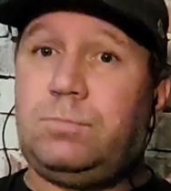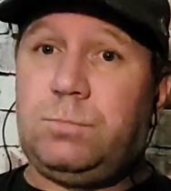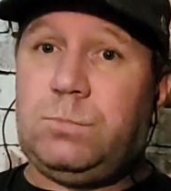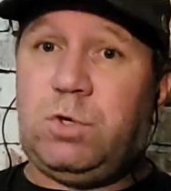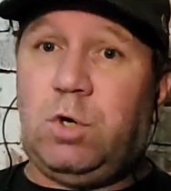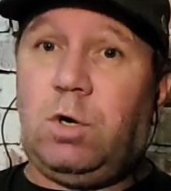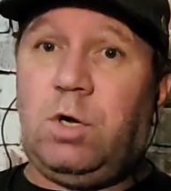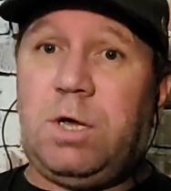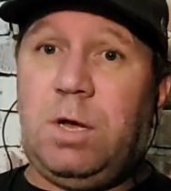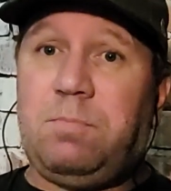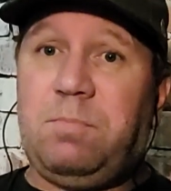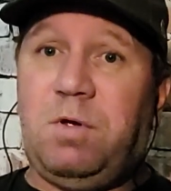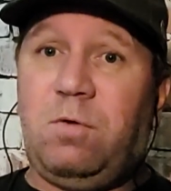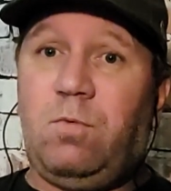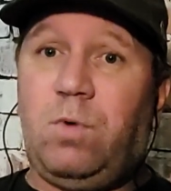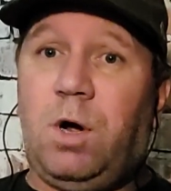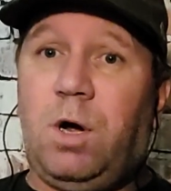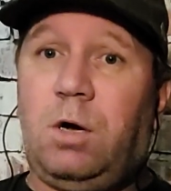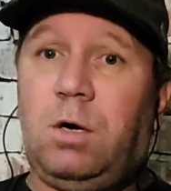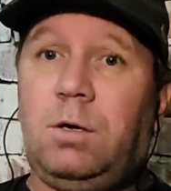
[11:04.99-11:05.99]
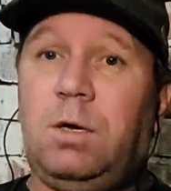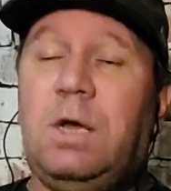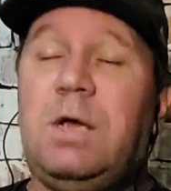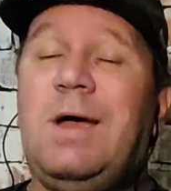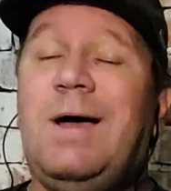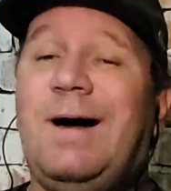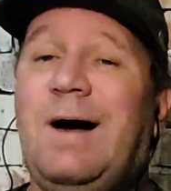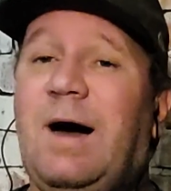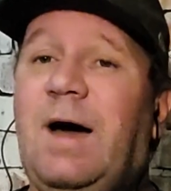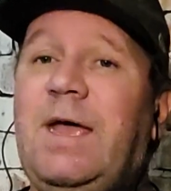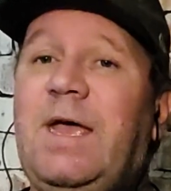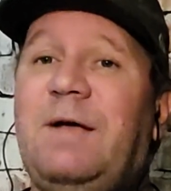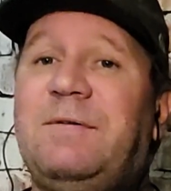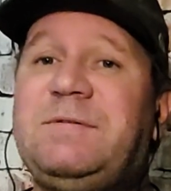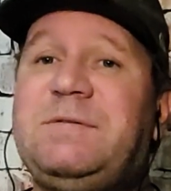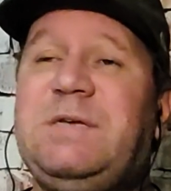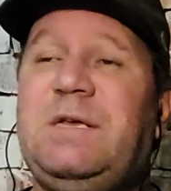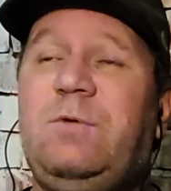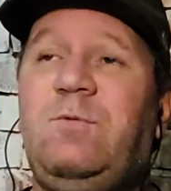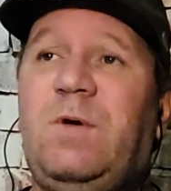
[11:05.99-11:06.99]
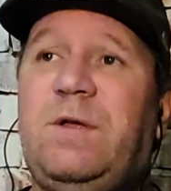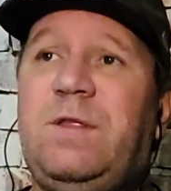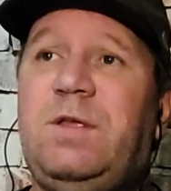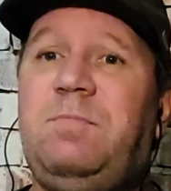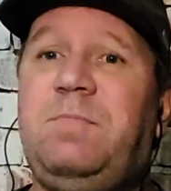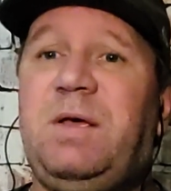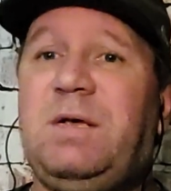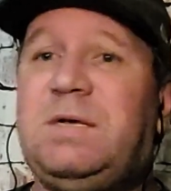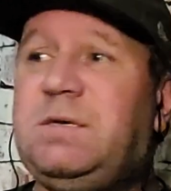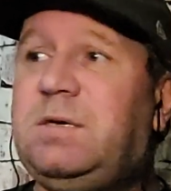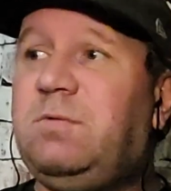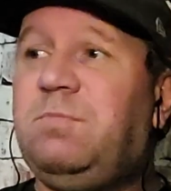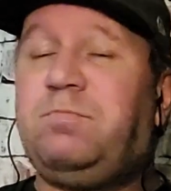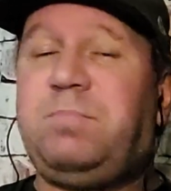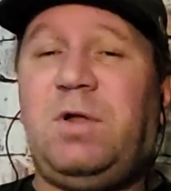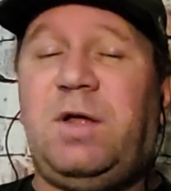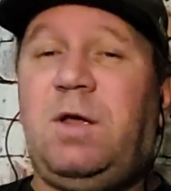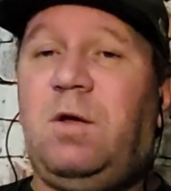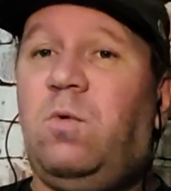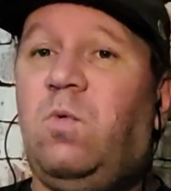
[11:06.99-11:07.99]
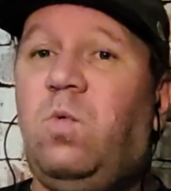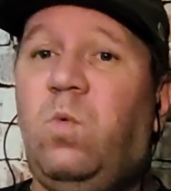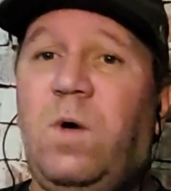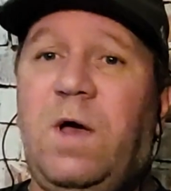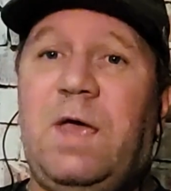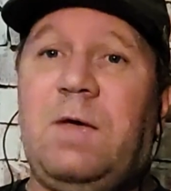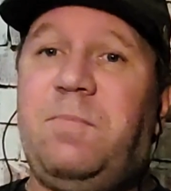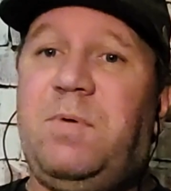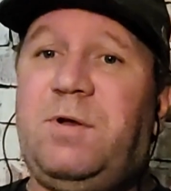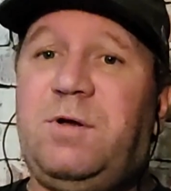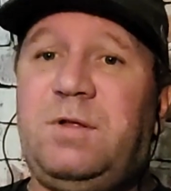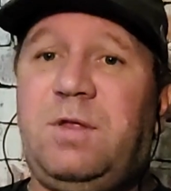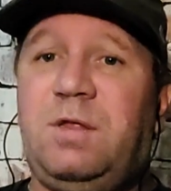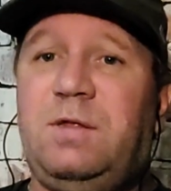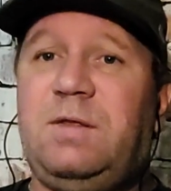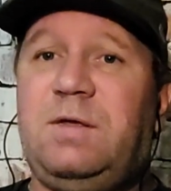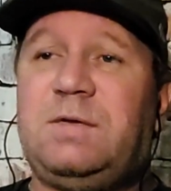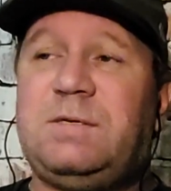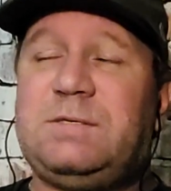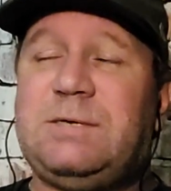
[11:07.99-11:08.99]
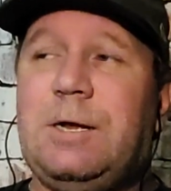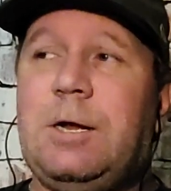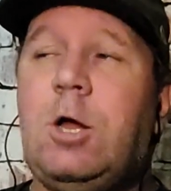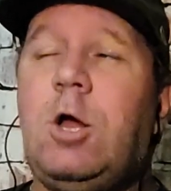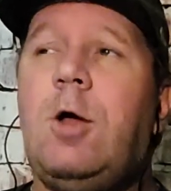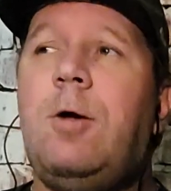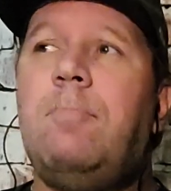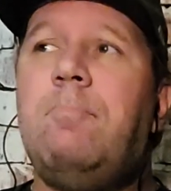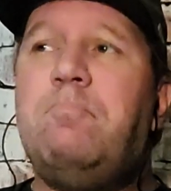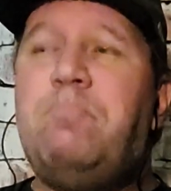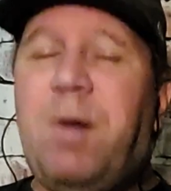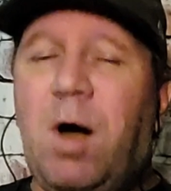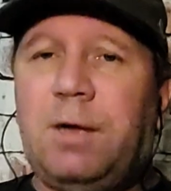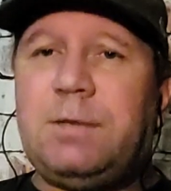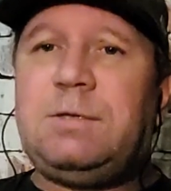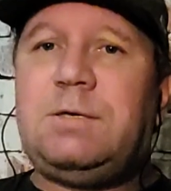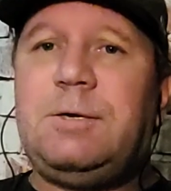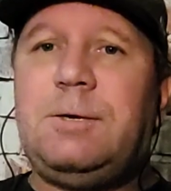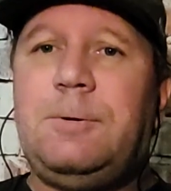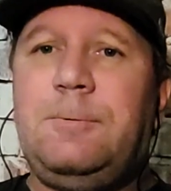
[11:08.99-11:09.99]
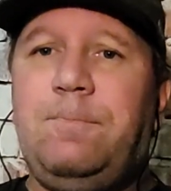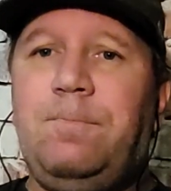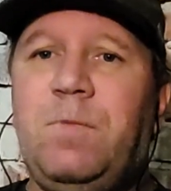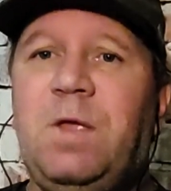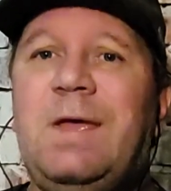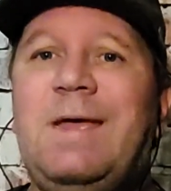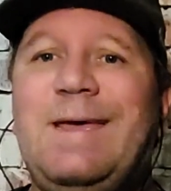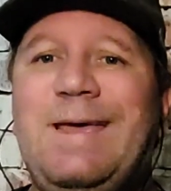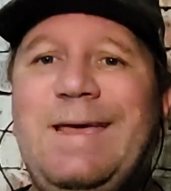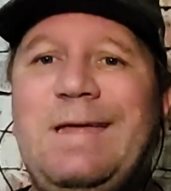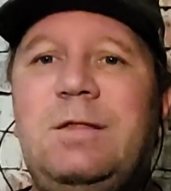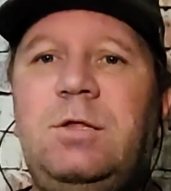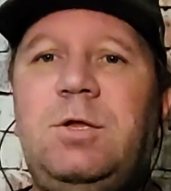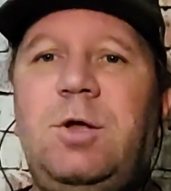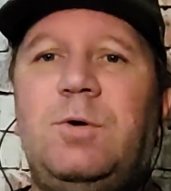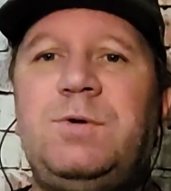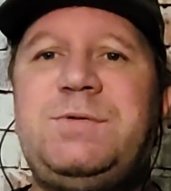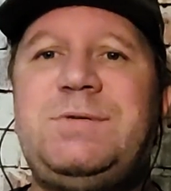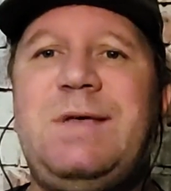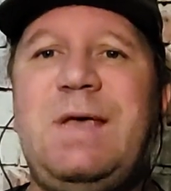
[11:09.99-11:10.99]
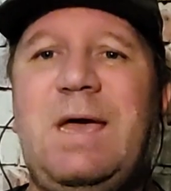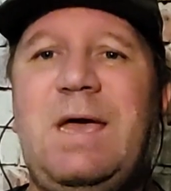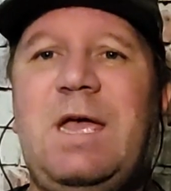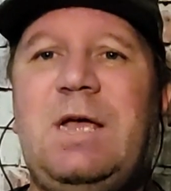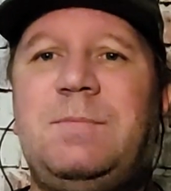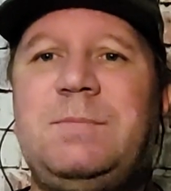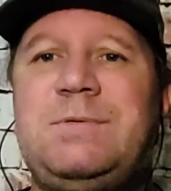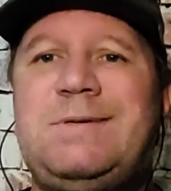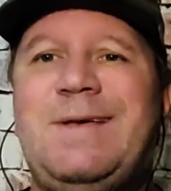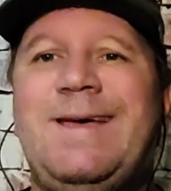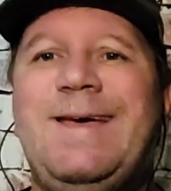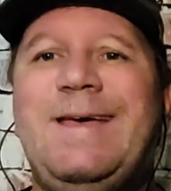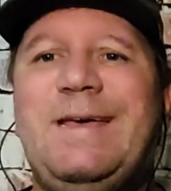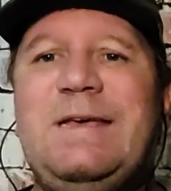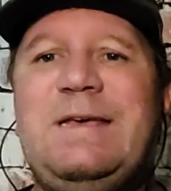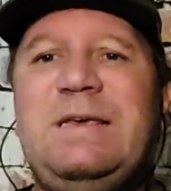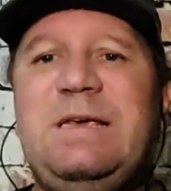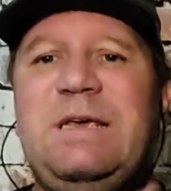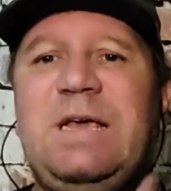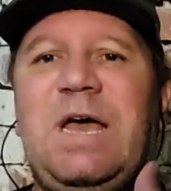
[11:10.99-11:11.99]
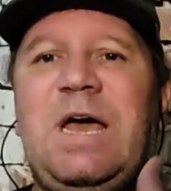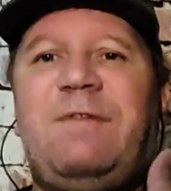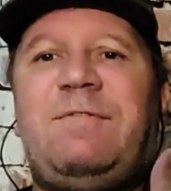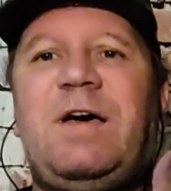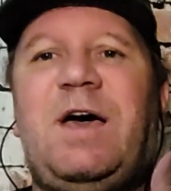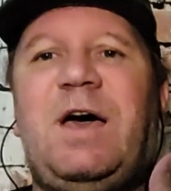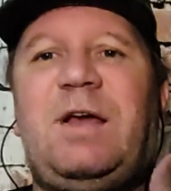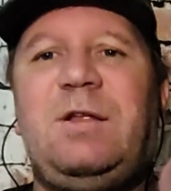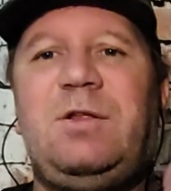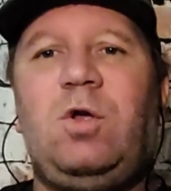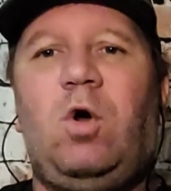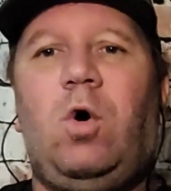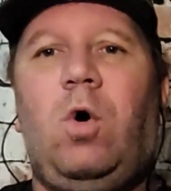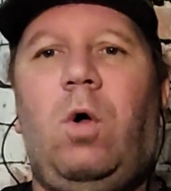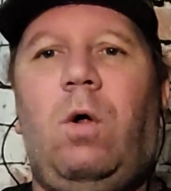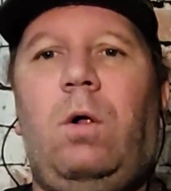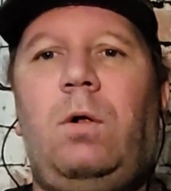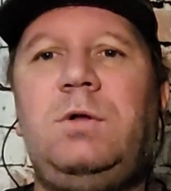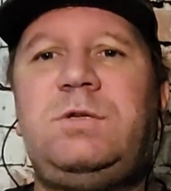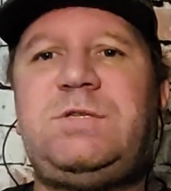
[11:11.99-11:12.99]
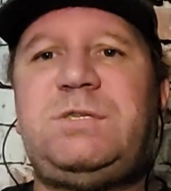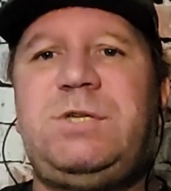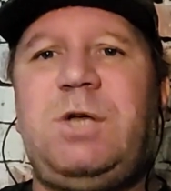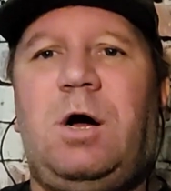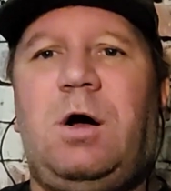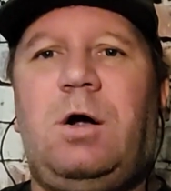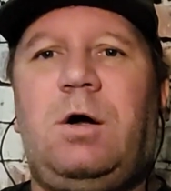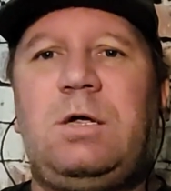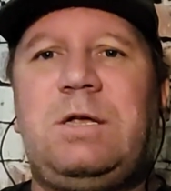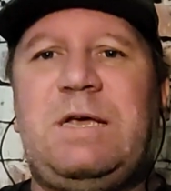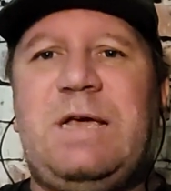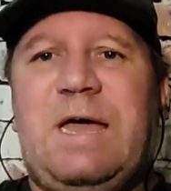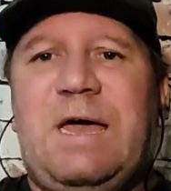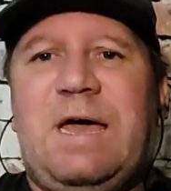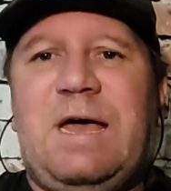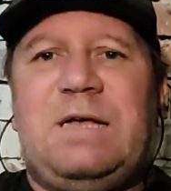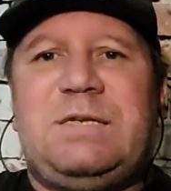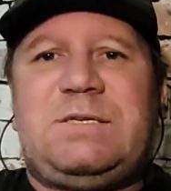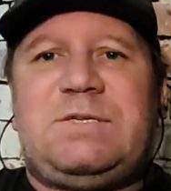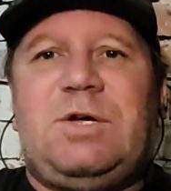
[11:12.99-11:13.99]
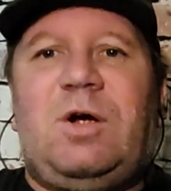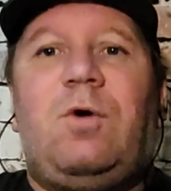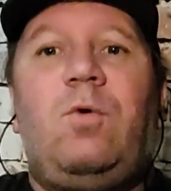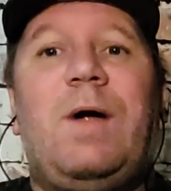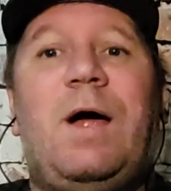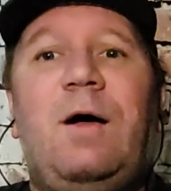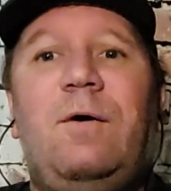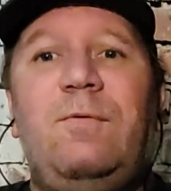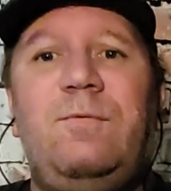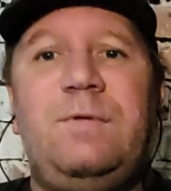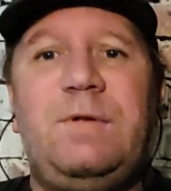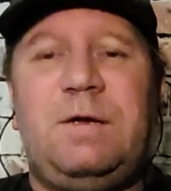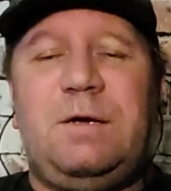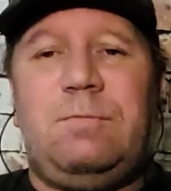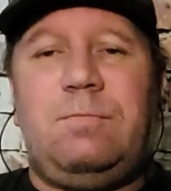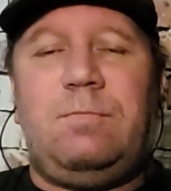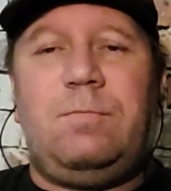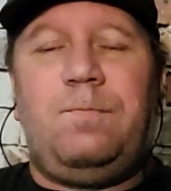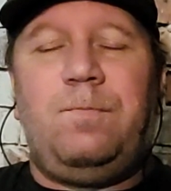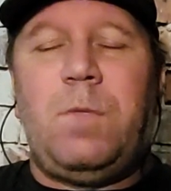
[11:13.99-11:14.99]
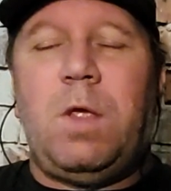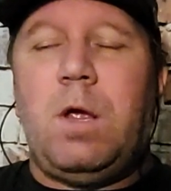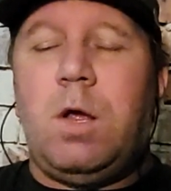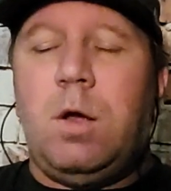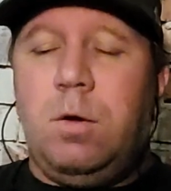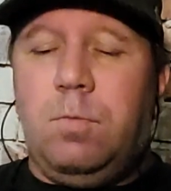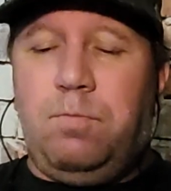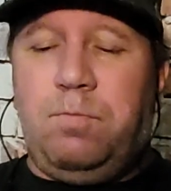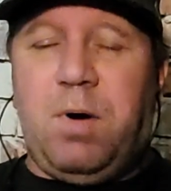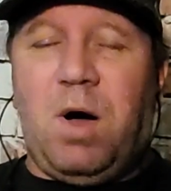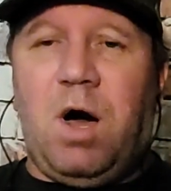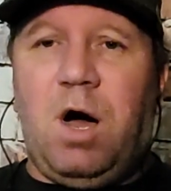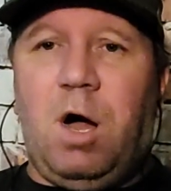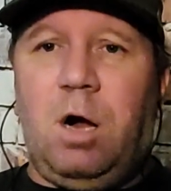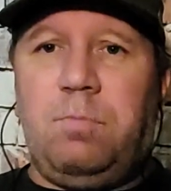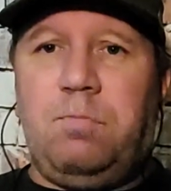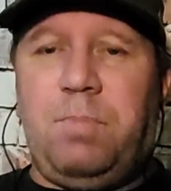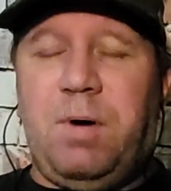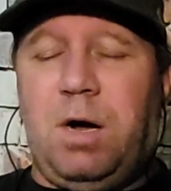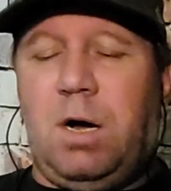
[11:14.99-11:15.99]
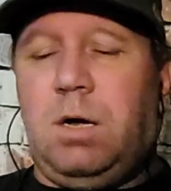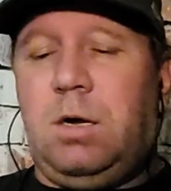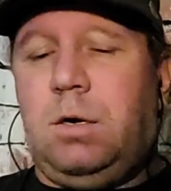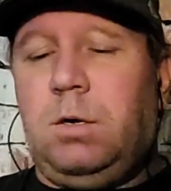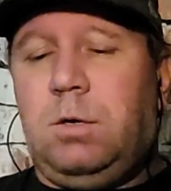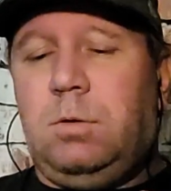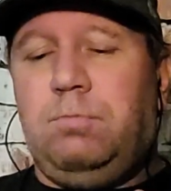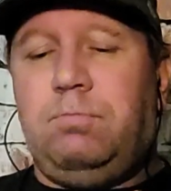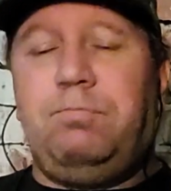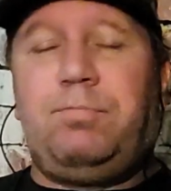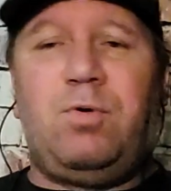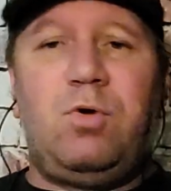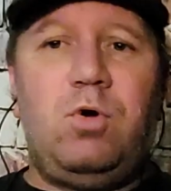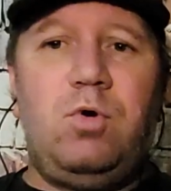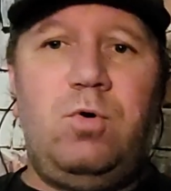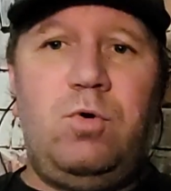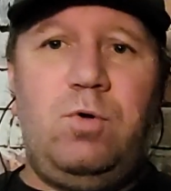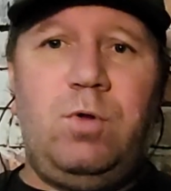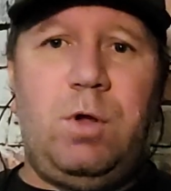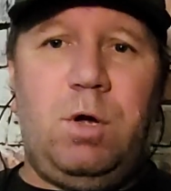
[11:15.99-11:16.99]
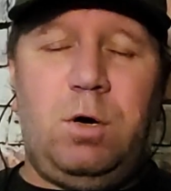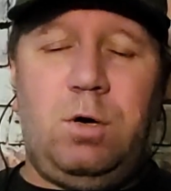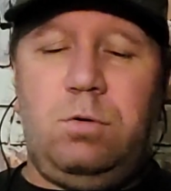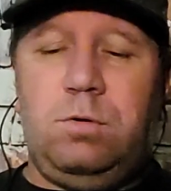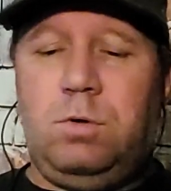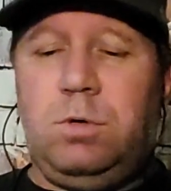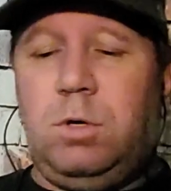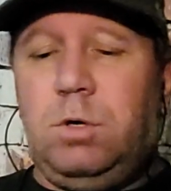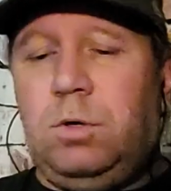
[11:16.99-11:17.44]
Don't get me wrong. I have seen Van de Beek play way better than this. But in those games, he have had an all-star cast around him. Pogba, Bruno,